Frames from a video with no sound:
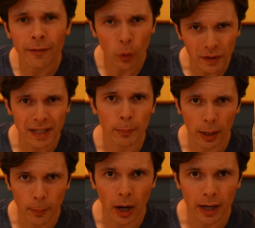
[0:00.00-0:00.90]
Of course I brought a
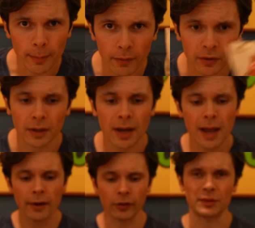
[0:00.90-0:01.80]
pocket muffin
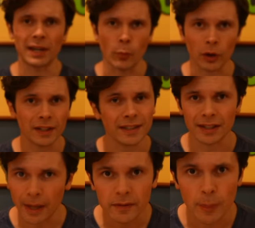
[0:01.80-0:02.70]
from Tim Hortons because he
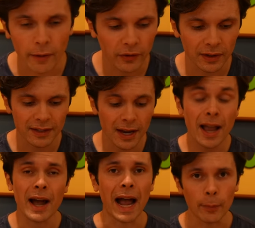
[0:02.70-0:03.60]
loves muffins.
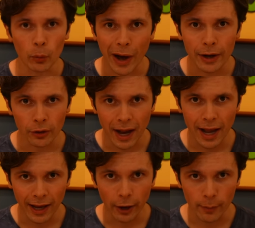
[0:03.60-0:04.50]
I'm a ride or die
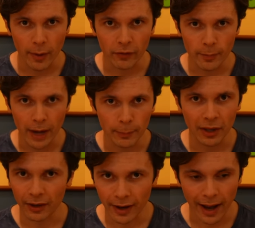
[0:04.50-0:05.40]
carrot muffin man, but they
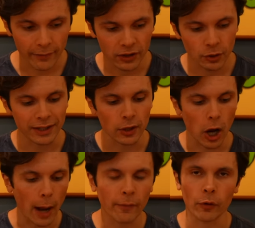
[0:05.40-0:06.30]
didn't have it, so I had to
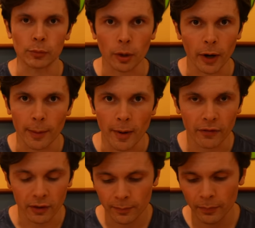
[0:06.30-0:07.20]
opt for a blueberry
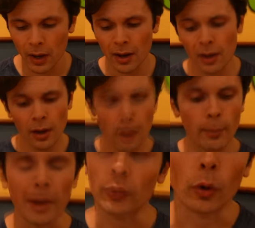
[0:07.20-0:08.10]
muffin. Men are